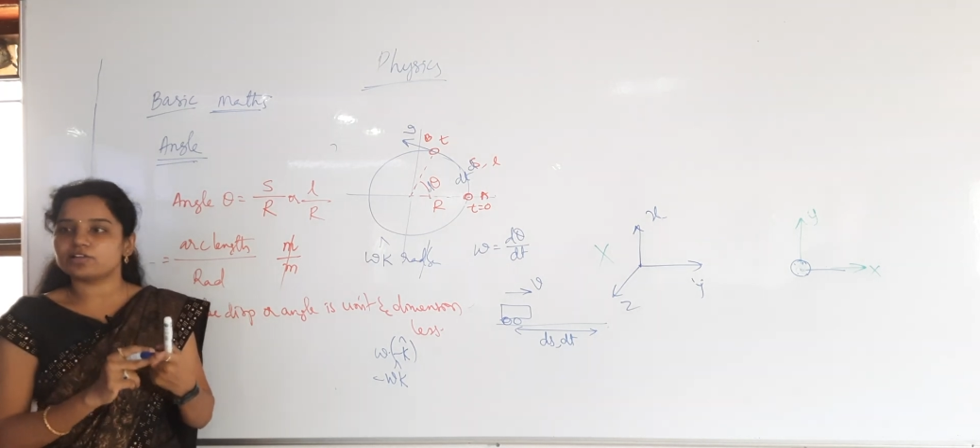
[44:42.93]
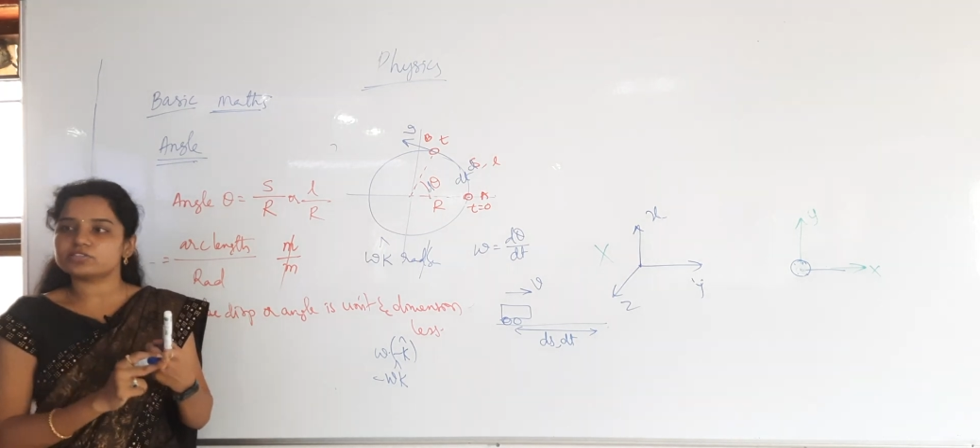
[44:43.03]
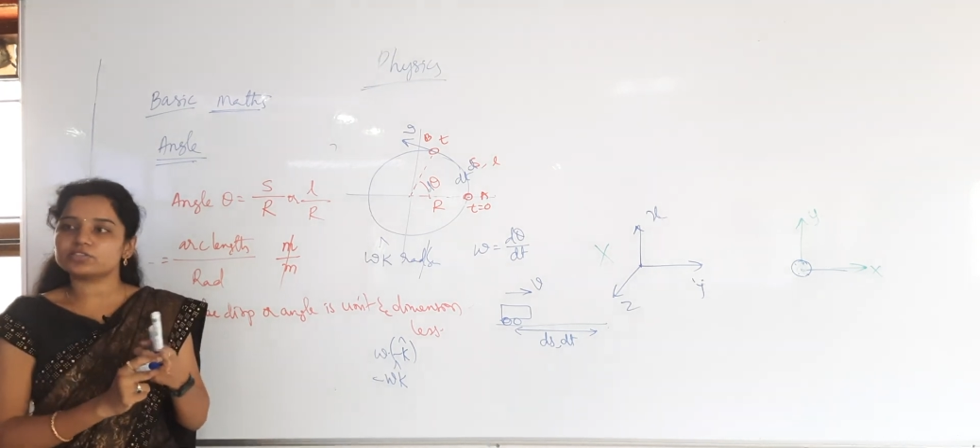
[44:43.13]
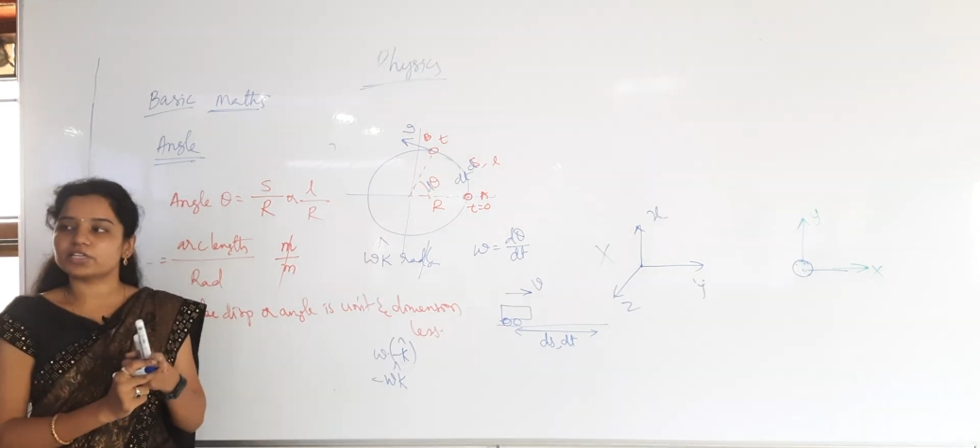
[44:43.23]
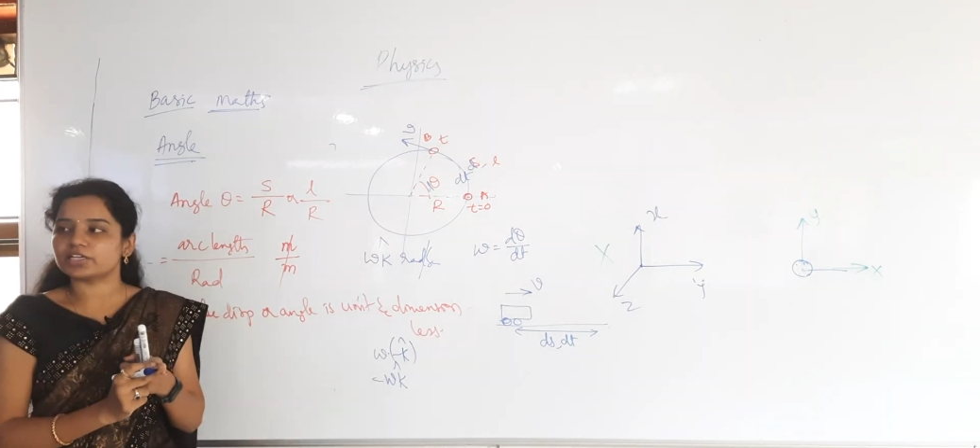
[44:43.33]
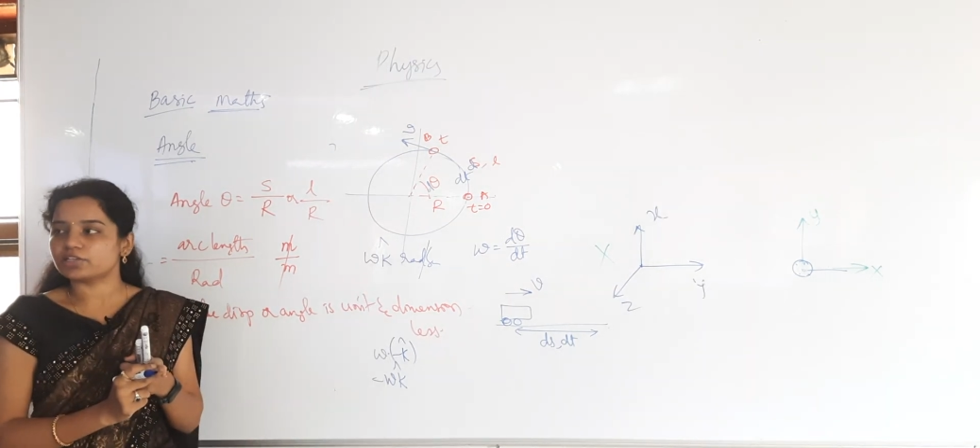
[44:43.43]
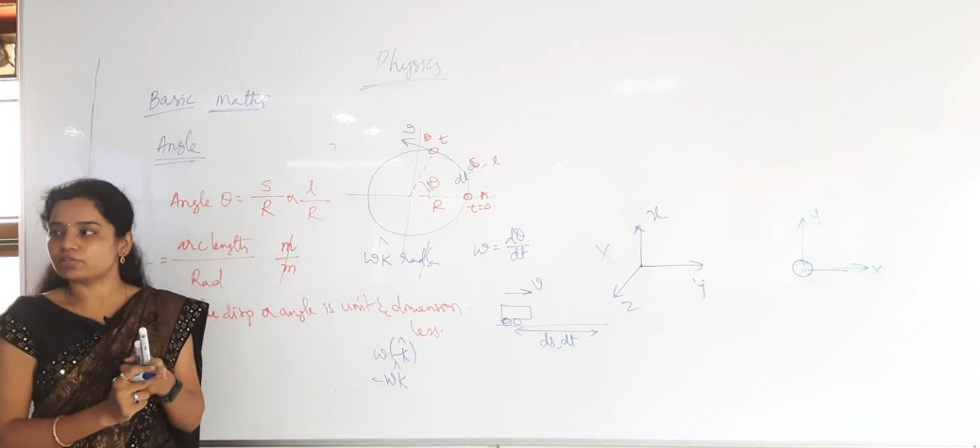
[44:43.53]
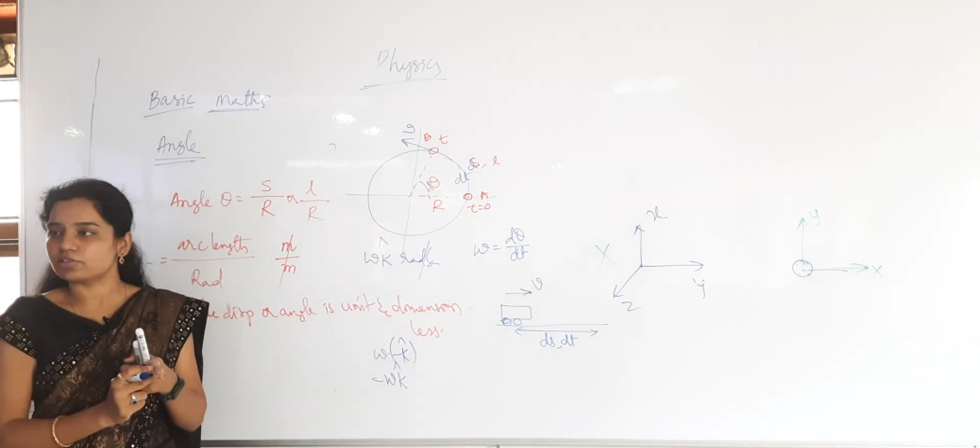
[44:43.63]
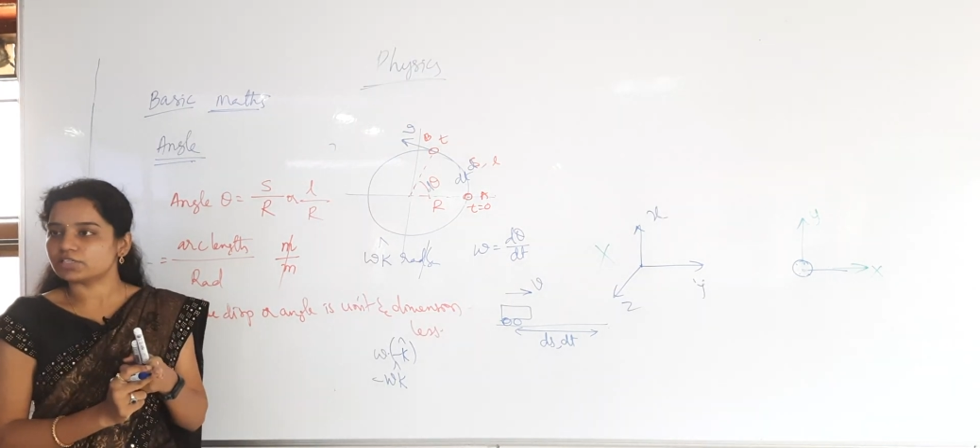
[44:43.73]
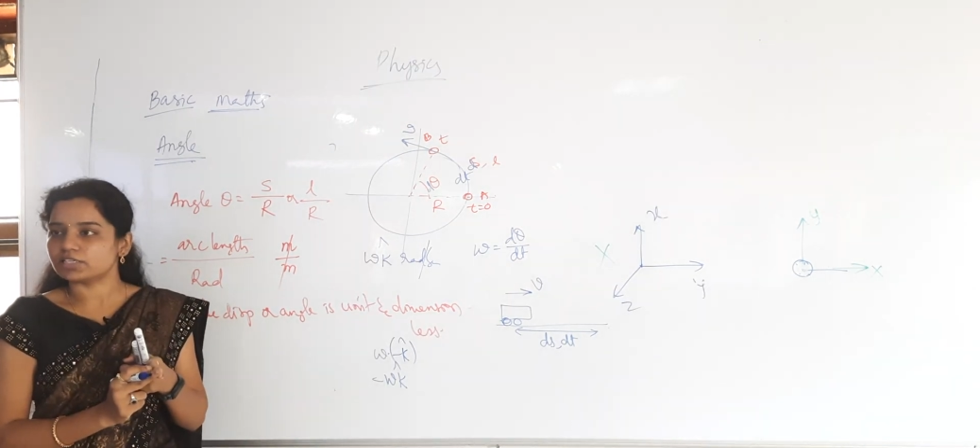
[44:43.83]
also negative
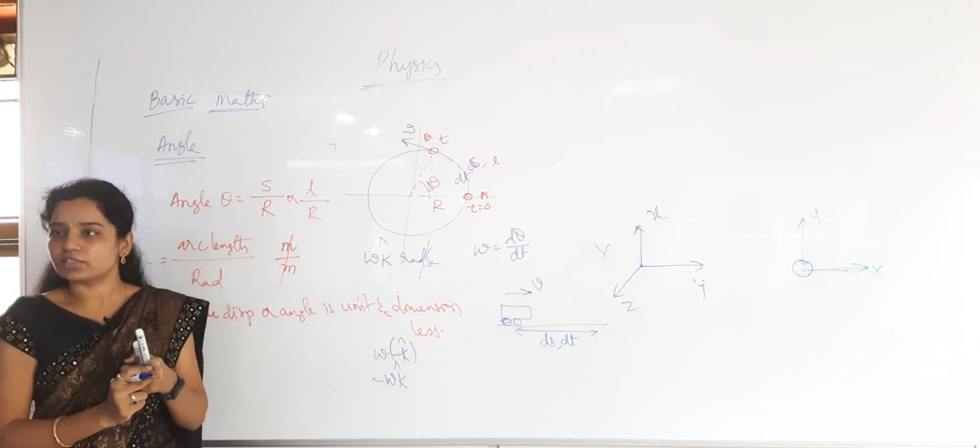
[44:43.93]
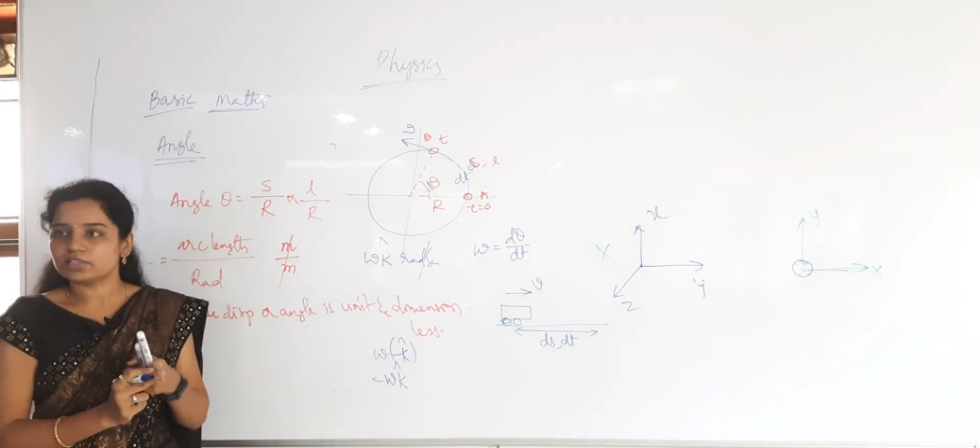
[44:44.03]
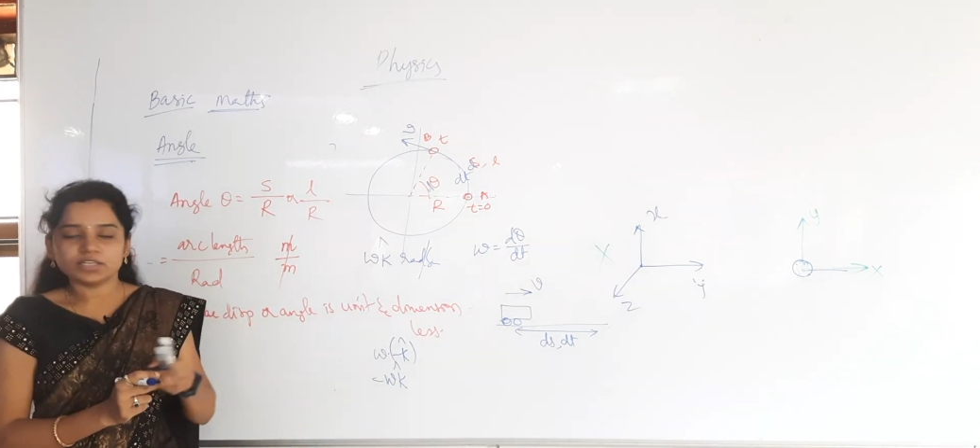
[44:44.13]
only.